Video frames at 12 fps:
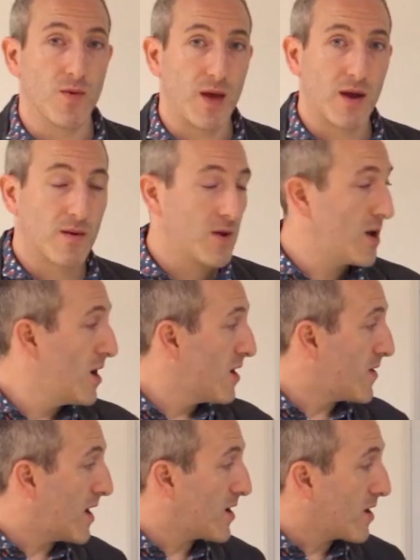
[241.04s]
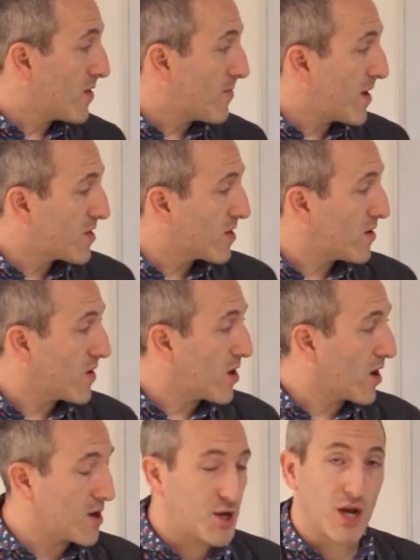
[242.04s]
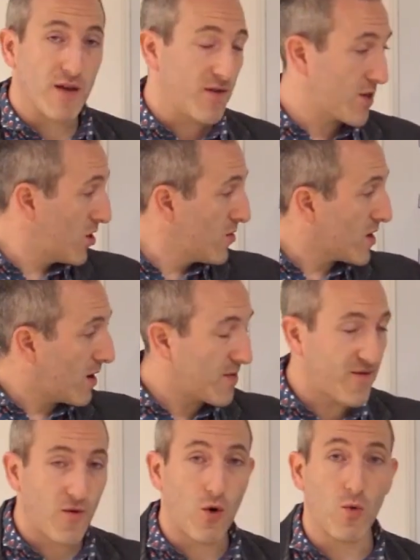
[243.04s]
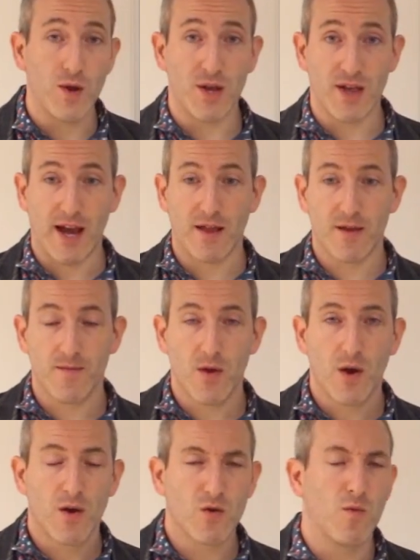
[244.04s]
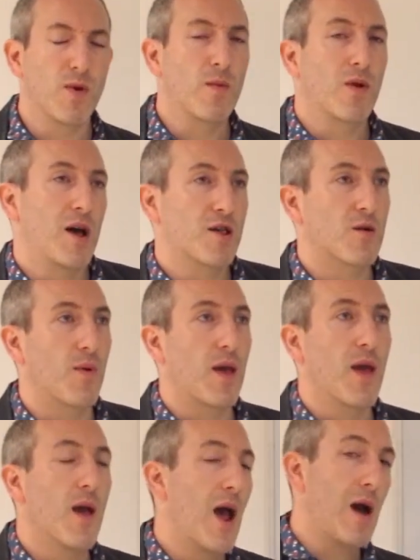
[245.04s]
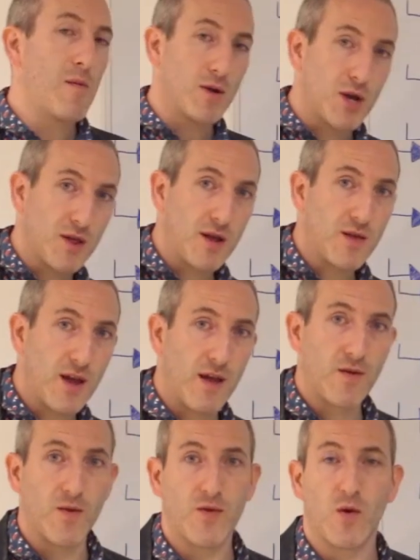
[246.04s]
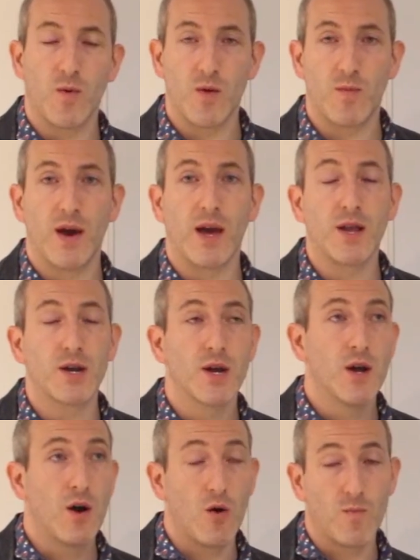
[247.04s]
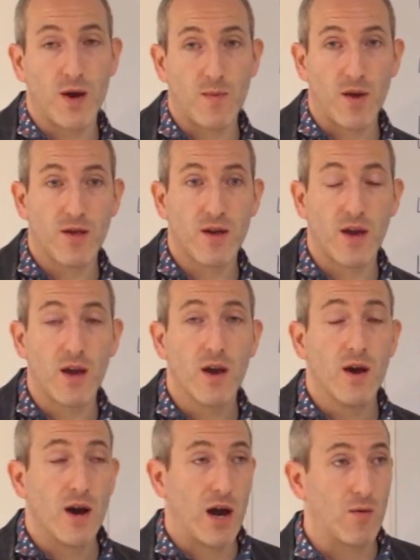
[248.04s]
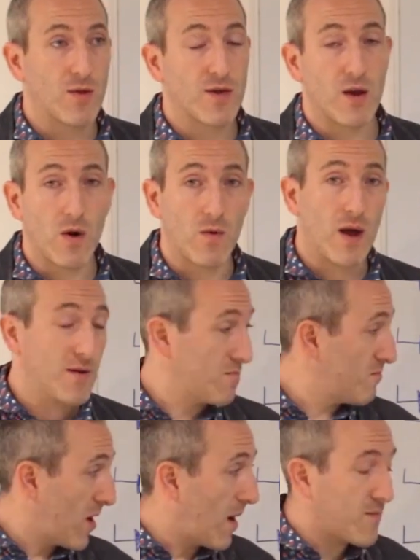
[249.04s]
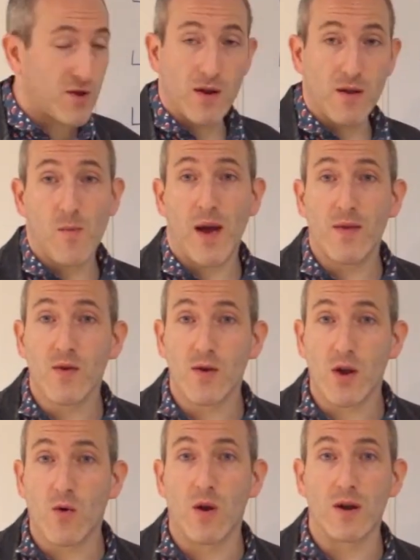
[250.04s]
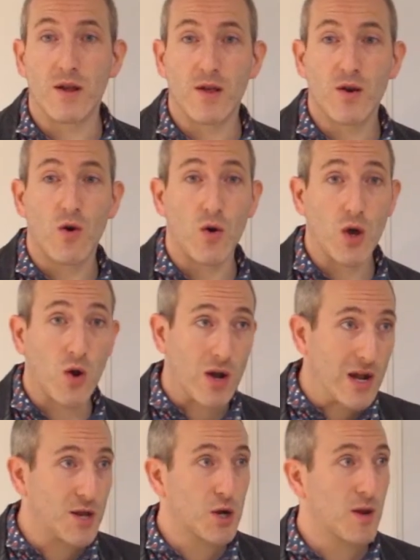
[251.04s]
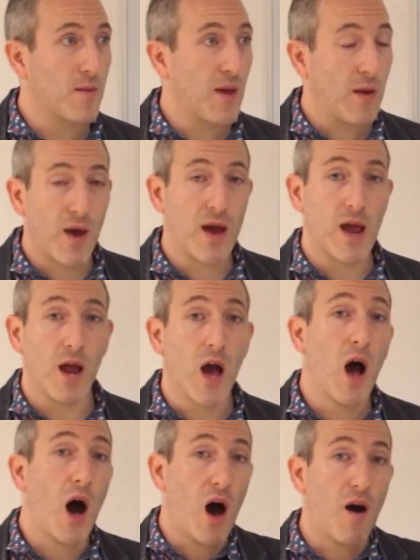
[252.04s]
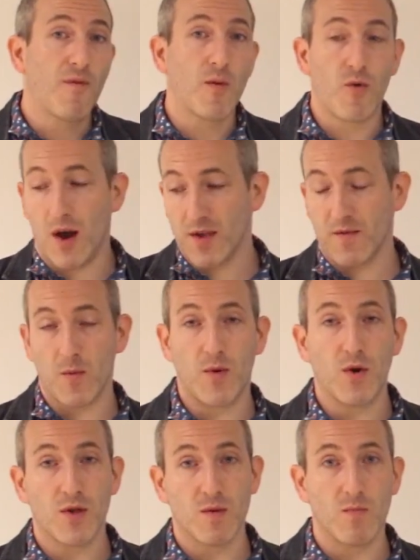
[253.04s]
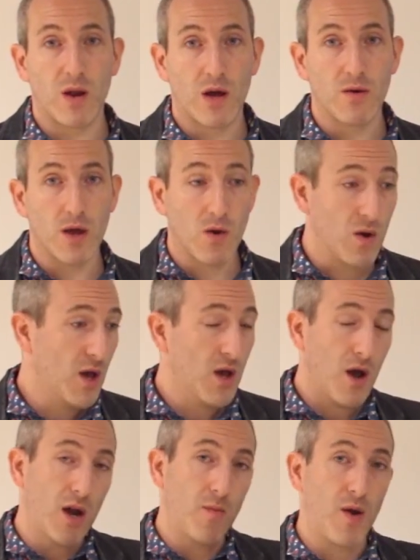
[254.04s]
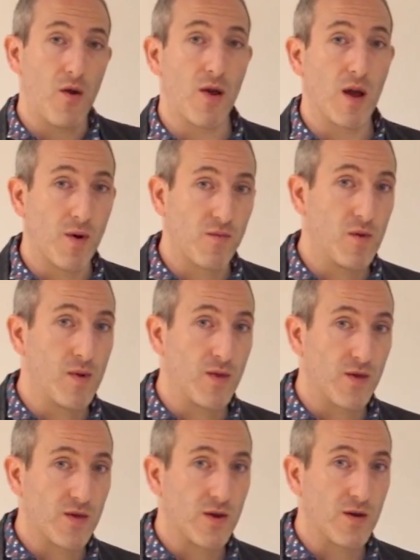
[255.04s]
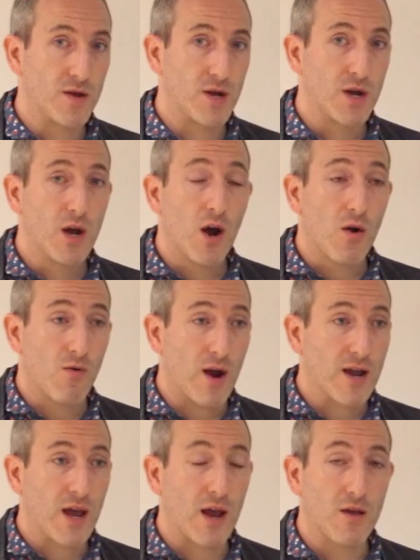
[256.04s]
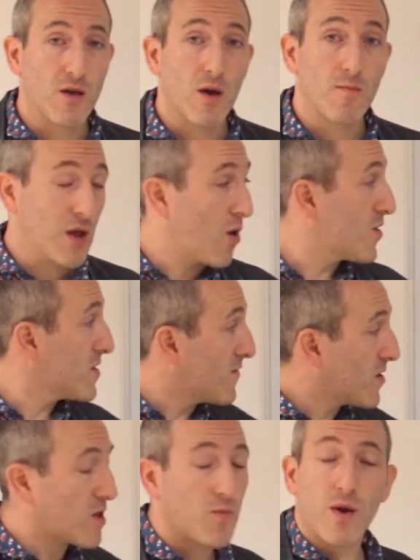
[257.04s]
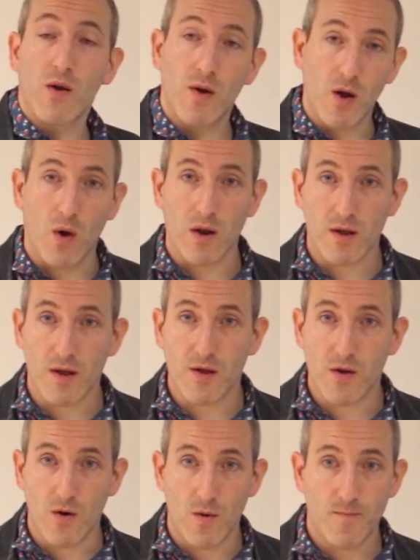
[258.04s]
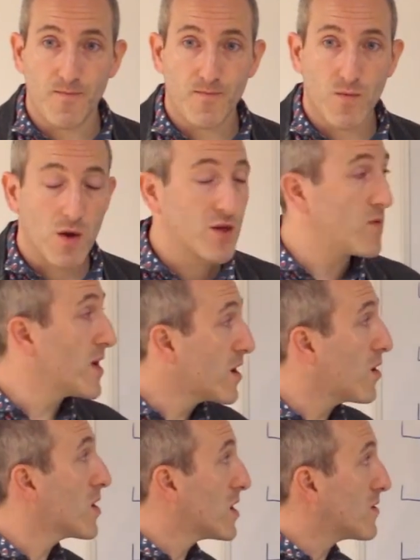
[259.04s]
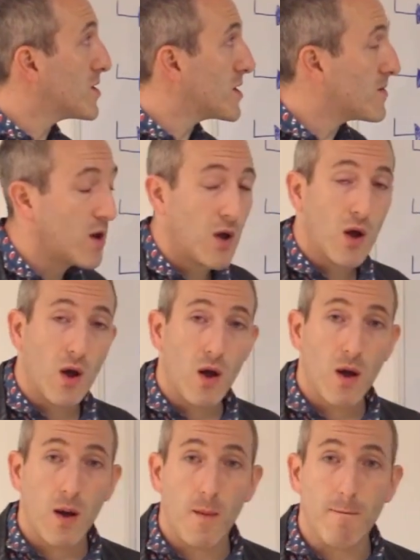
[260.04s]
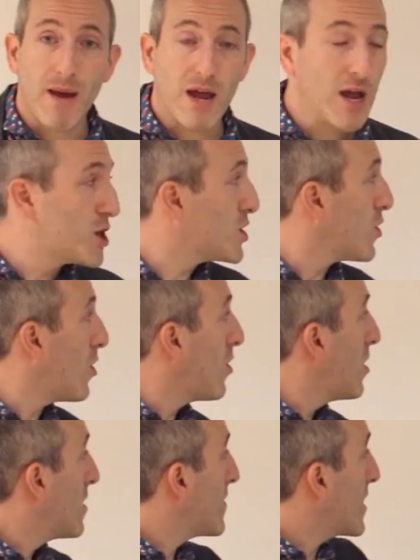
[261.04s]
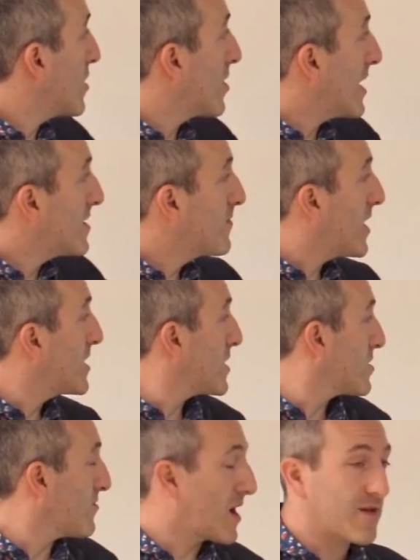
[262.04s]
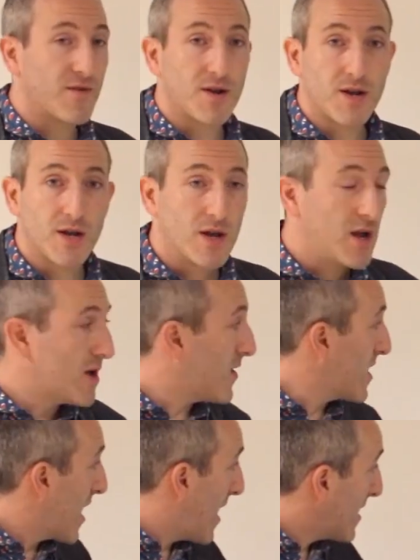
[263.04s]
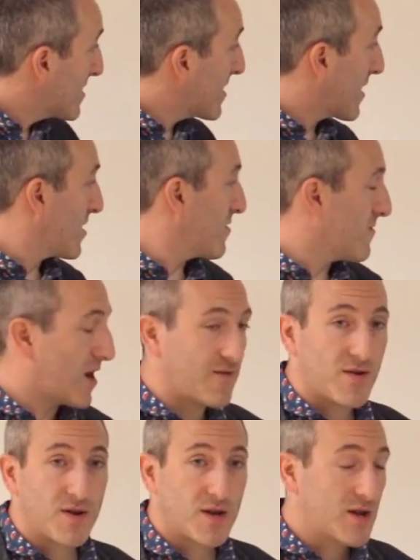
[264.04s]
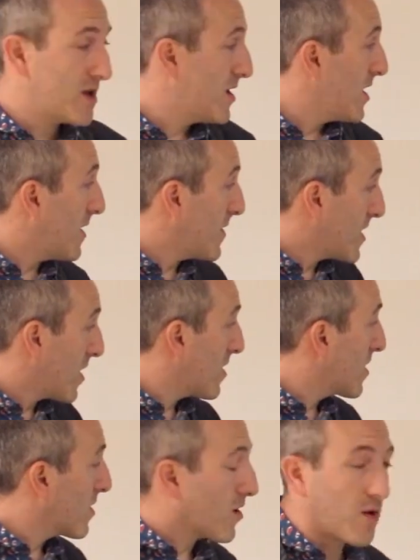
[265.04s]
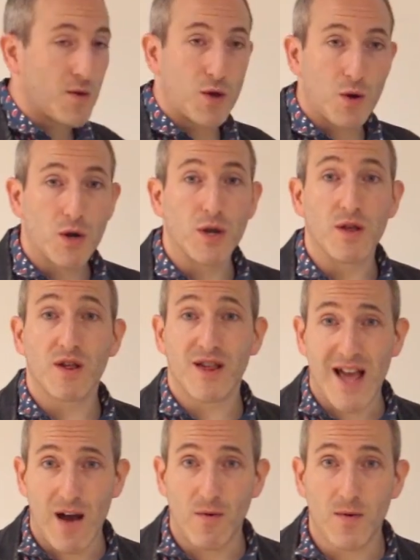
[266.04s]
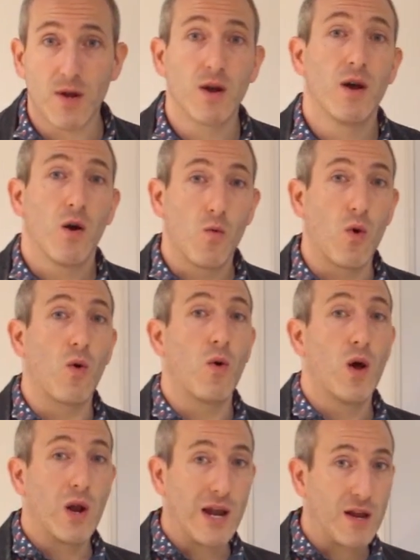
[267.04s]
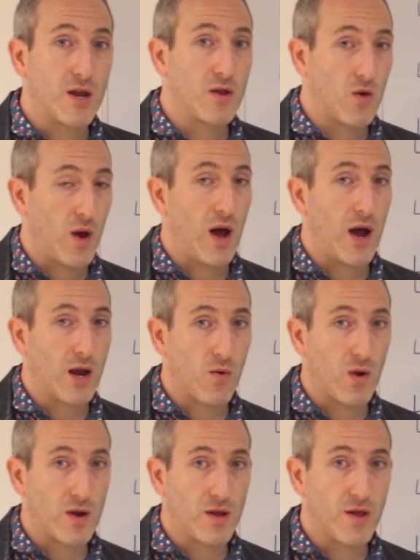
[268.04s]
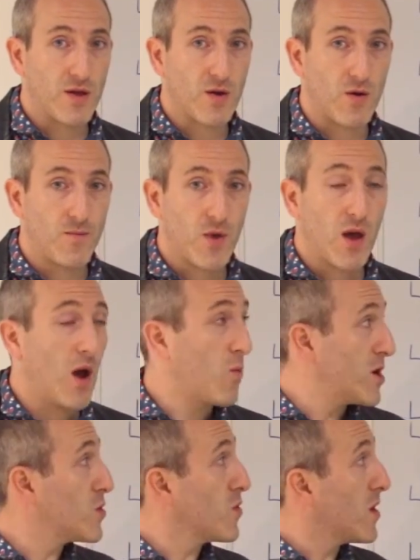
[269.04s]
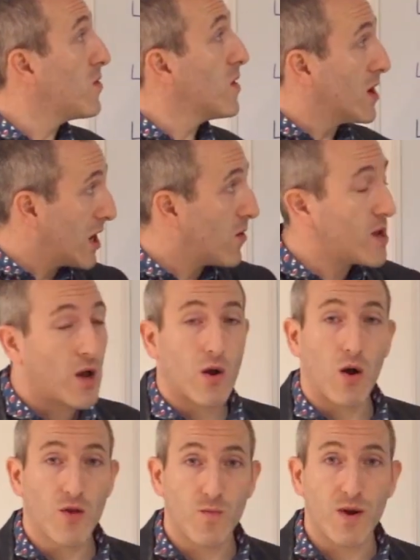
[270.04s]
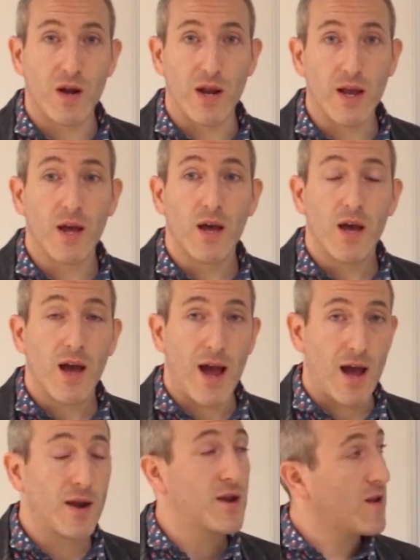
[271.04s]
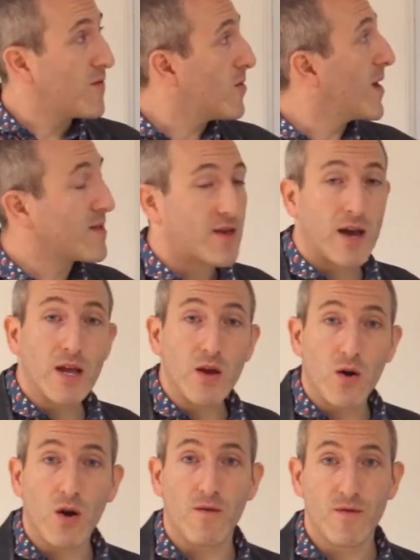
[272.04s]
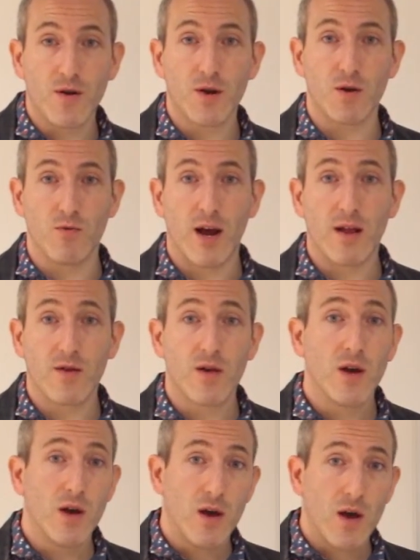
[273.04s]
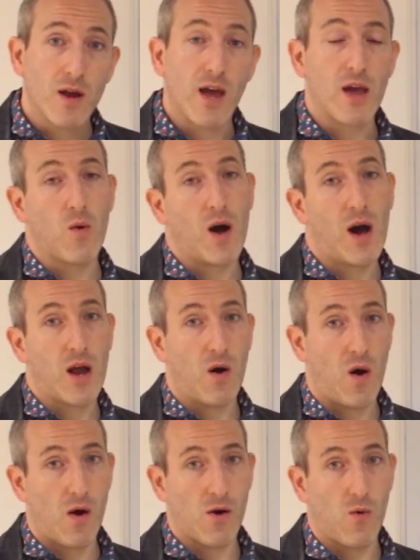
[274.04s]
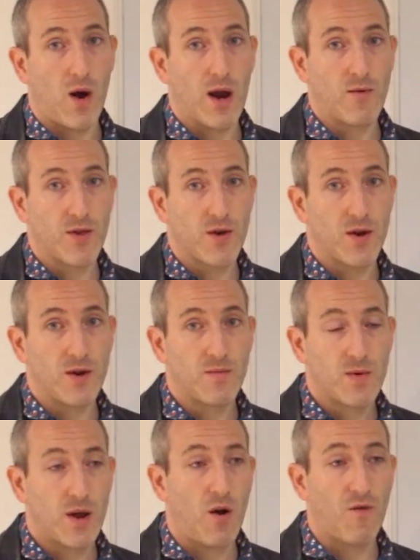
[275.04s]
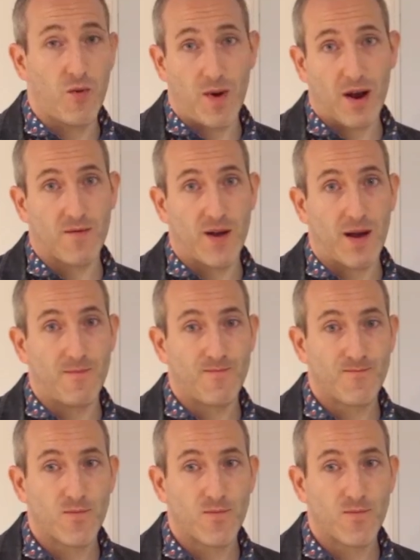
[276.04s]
on that, then the best that you can achieve is 2 times 4, which is 8. So when people ask me how much is it to get to the top of the page on PPC, I would say, well, that absolutely depends on your quality score. You could literally be paying half the price of the person below you and appearing above them in the search rankings because of your superior quality score. So in conclusion, making sure that your landing pages are relevant, that your ad text is relevant, and that your construction sound will lead you to a high quality score, which will lower your cost per click, and if you maintain your conversion rates, get you a higher ROI return off the back of that.